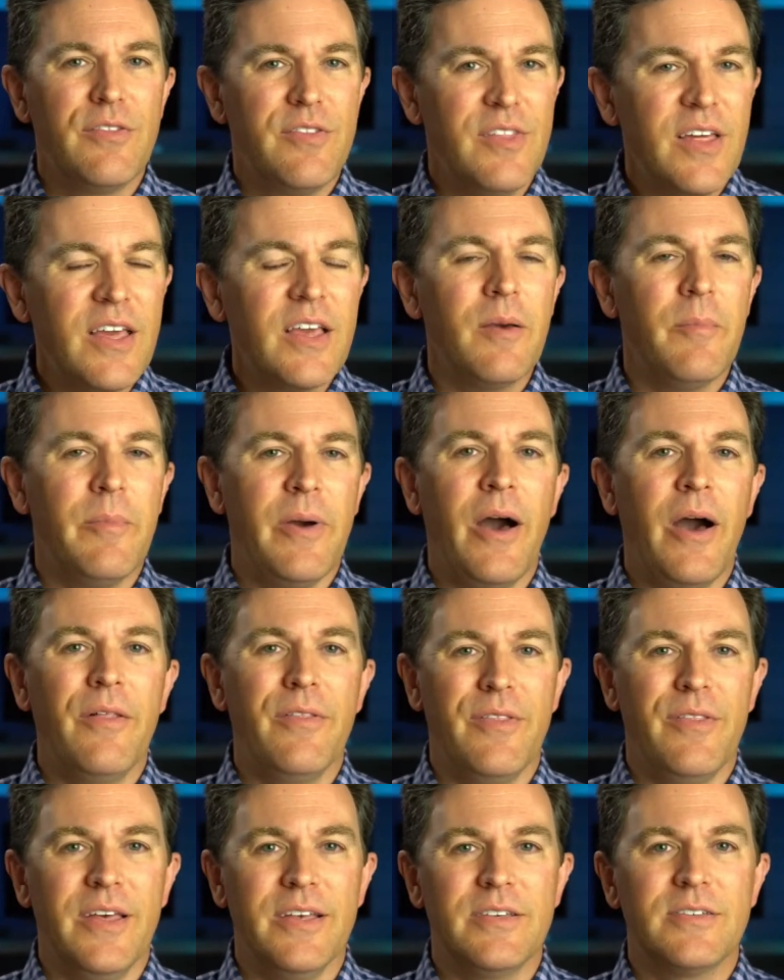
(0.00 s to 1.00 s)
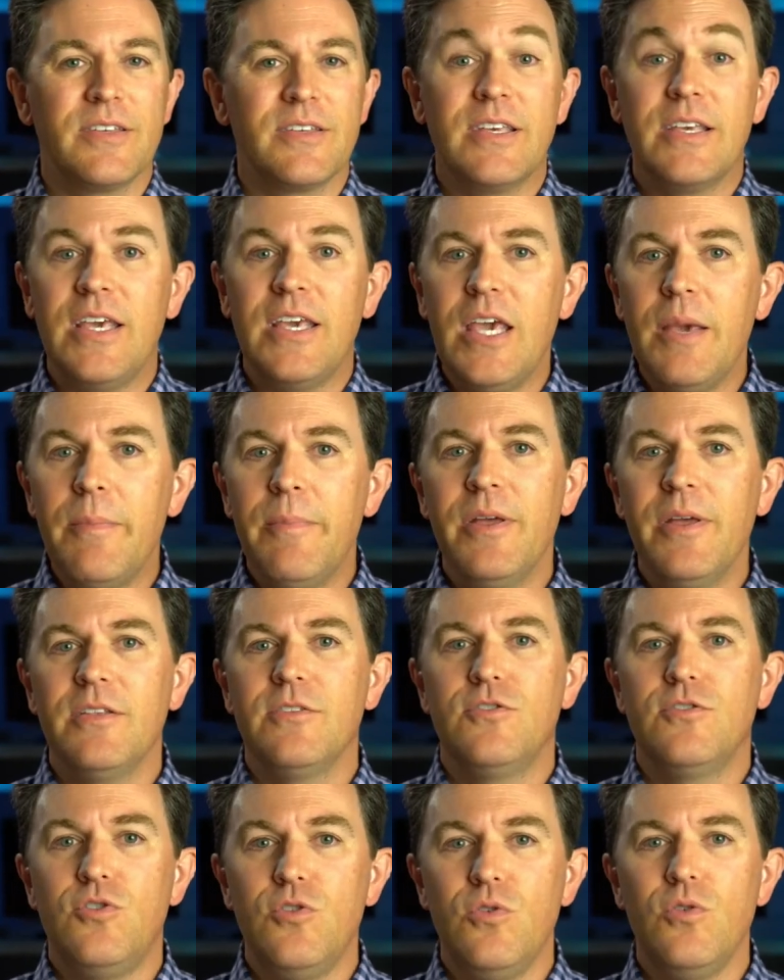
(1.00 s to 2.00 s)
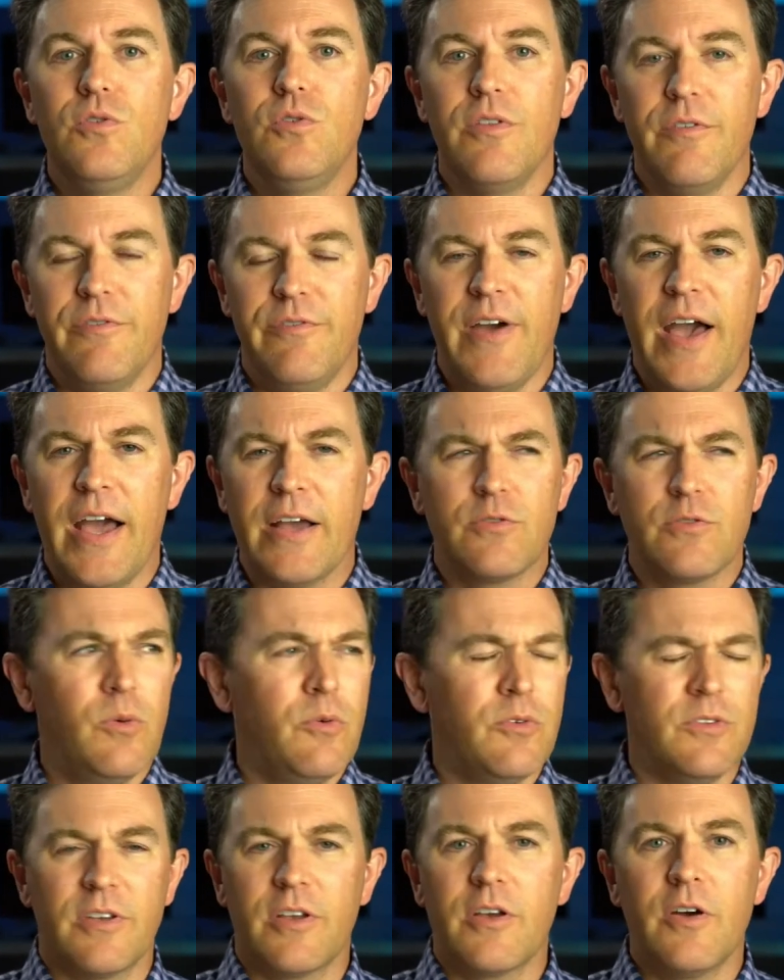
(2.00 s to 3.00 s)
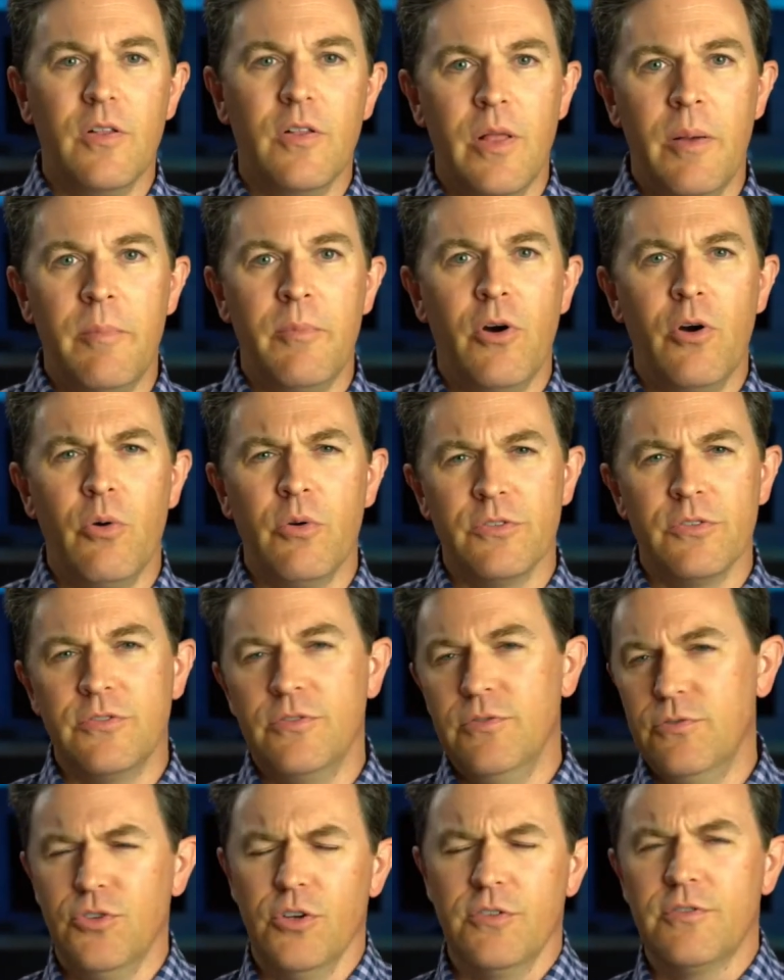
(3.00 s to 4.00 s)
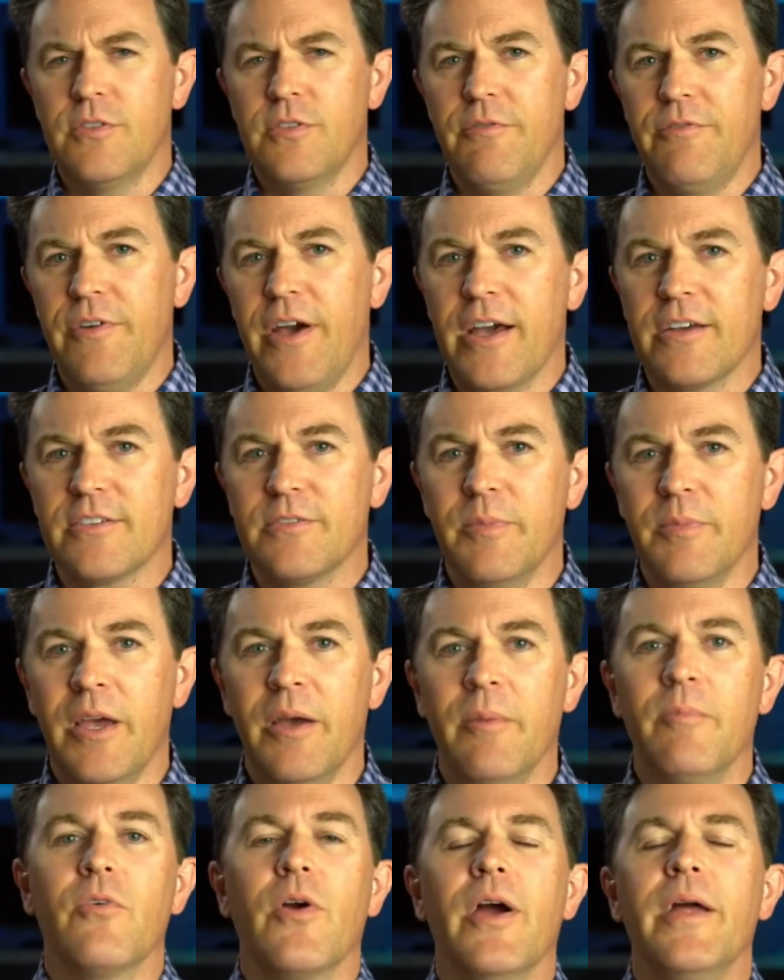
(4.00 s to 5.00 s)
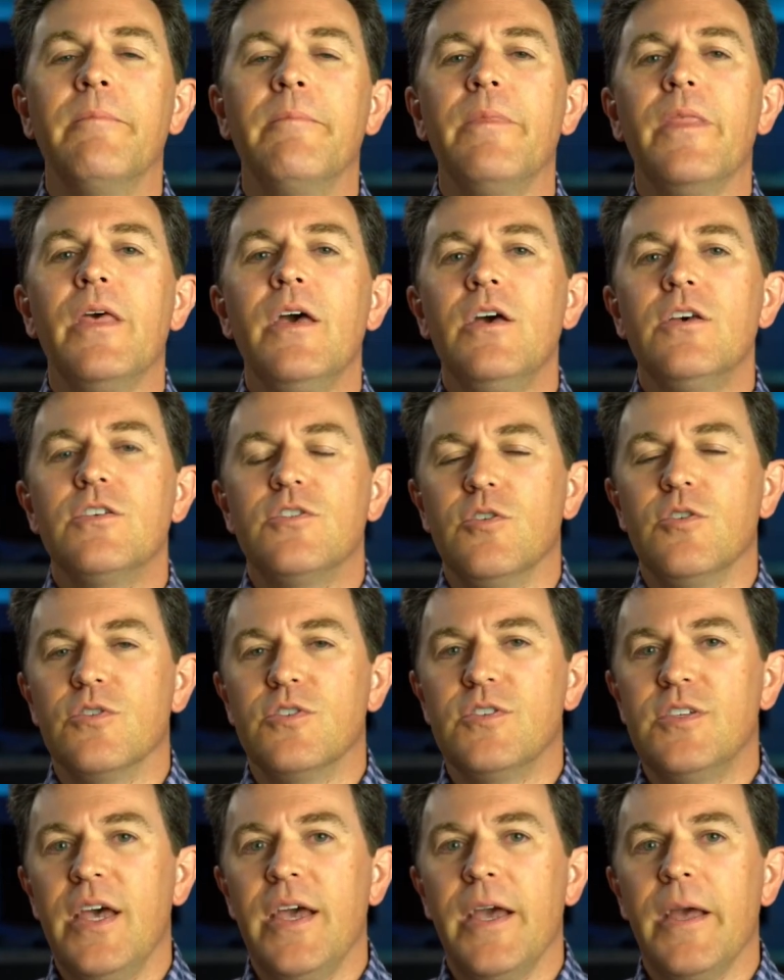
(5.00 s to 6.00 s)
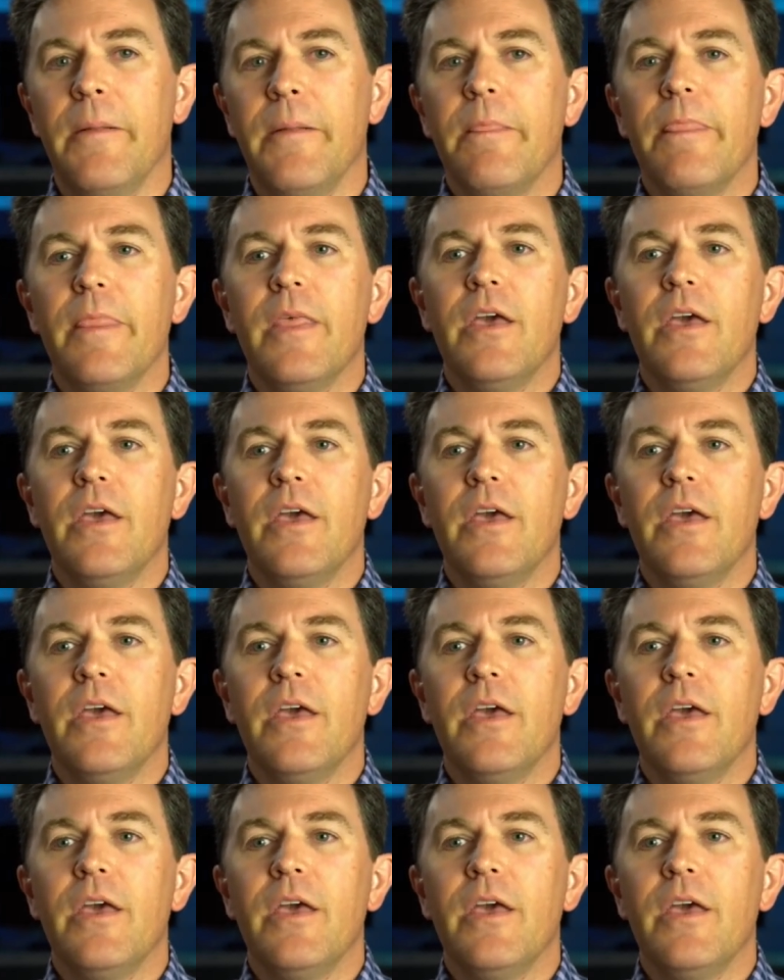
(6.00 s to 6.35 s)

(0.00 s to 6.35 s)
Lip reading: think about this. Keep it to the facts. What was it? Columbo was just the facts, ma'am, right? So say,